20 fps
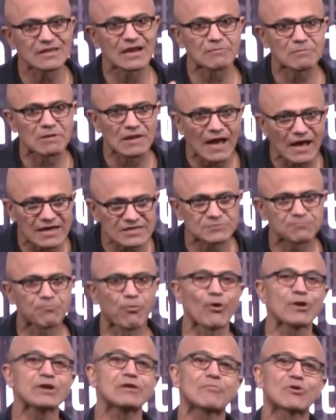that last
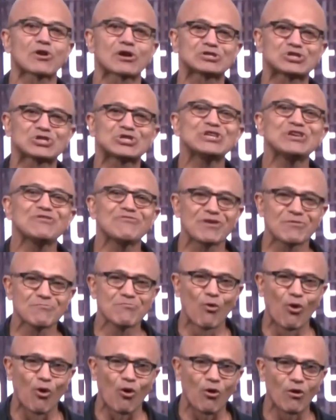point about achieving
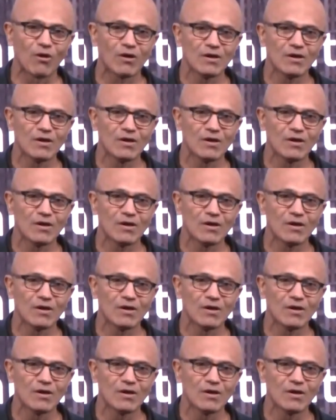more.